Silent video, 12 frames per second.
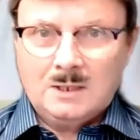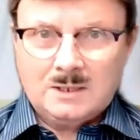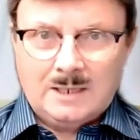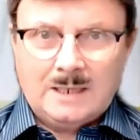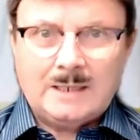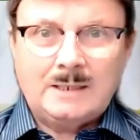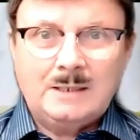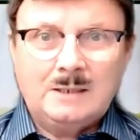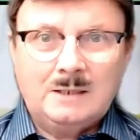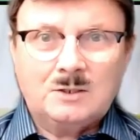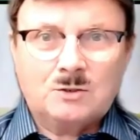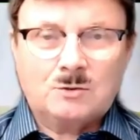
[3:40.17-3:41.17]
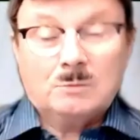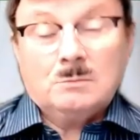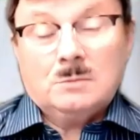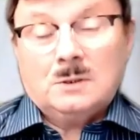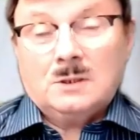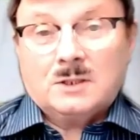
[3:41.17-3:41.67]
Sadly, it's true,
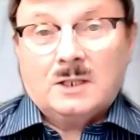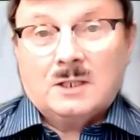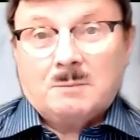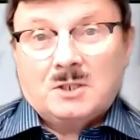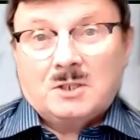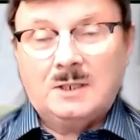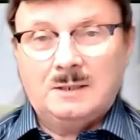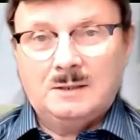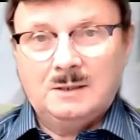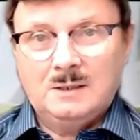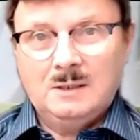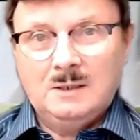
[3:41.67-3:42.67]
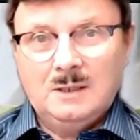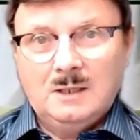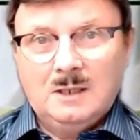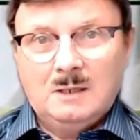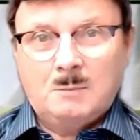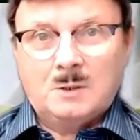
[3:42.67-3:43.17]
it's there to be seen.
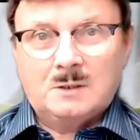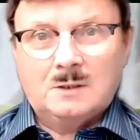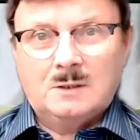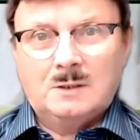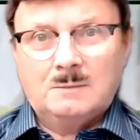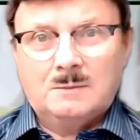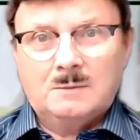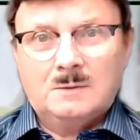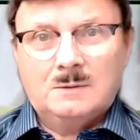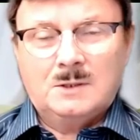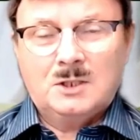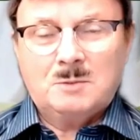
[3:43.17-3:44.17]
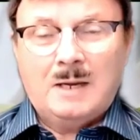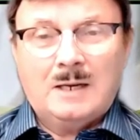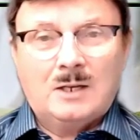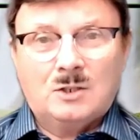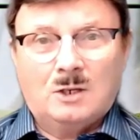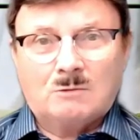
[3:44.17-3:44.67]
But this man
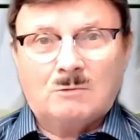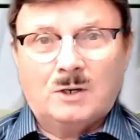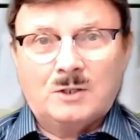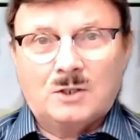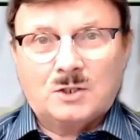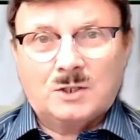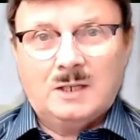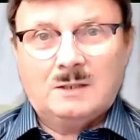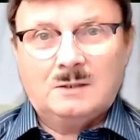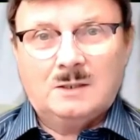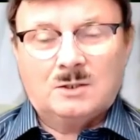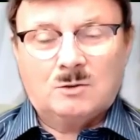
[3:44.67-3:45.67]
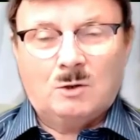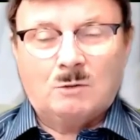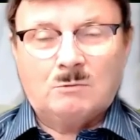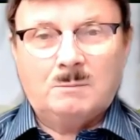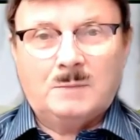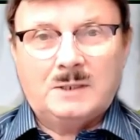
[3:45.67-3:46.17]
is not running the state. It's all
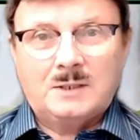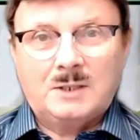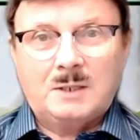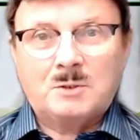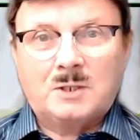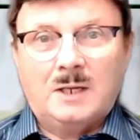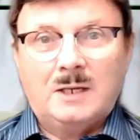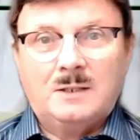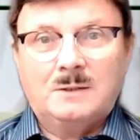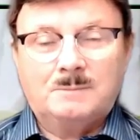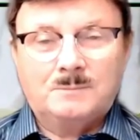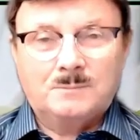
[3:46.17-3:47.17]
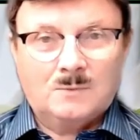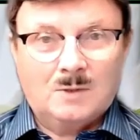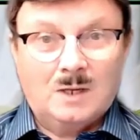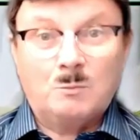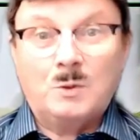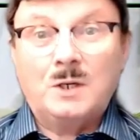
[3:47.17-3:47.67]
run by the deep state,
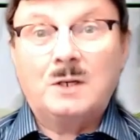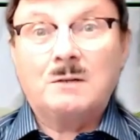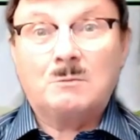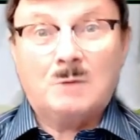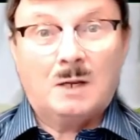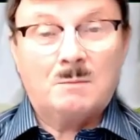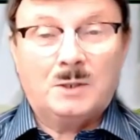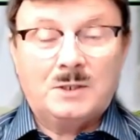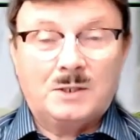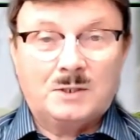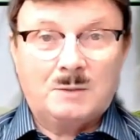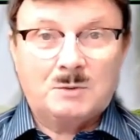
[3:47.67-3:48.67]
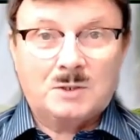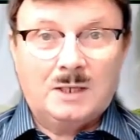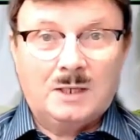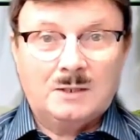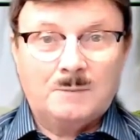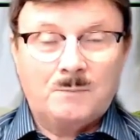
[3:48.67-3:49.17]
and we're run by the deep
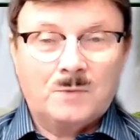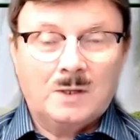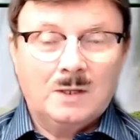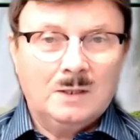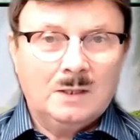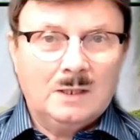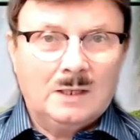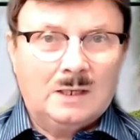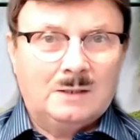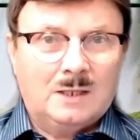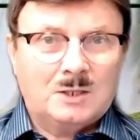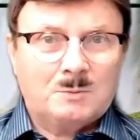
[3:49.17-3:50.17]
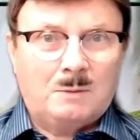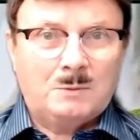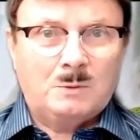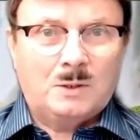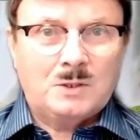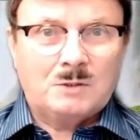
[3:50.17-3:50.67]
state. And that's probably
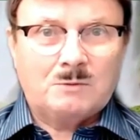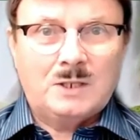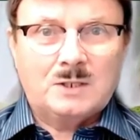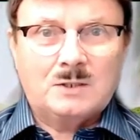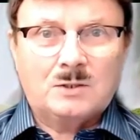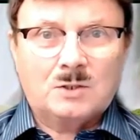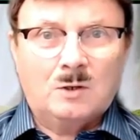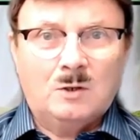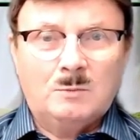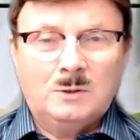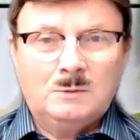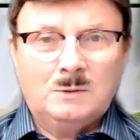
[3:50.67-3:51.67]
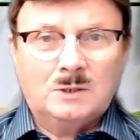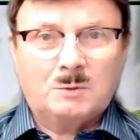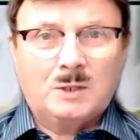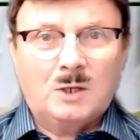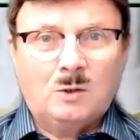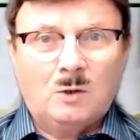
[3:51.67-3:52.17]
one of the reasons ScoMo, as we
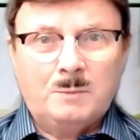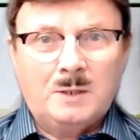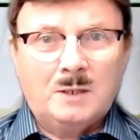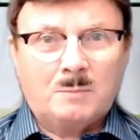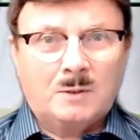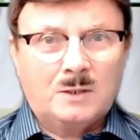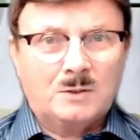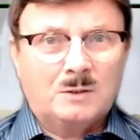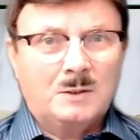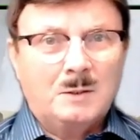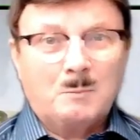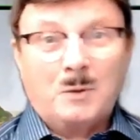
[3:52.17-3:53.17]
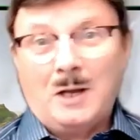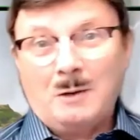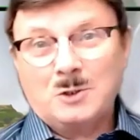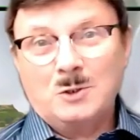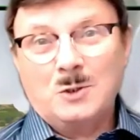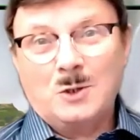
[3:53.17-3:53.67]
call him here, I
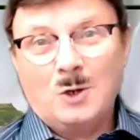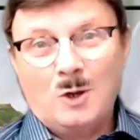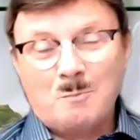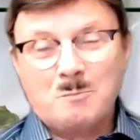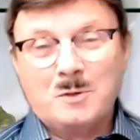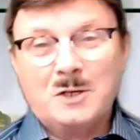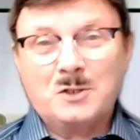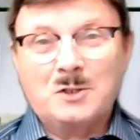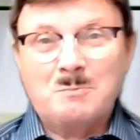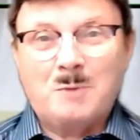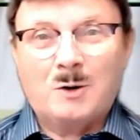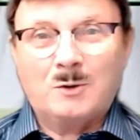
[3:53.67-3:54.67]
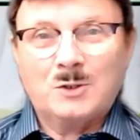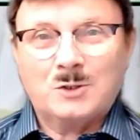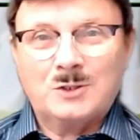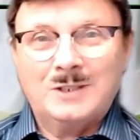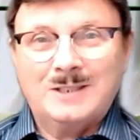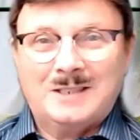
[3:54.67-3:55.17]
was going to call him President
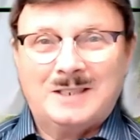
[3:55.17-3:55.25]
Morrison.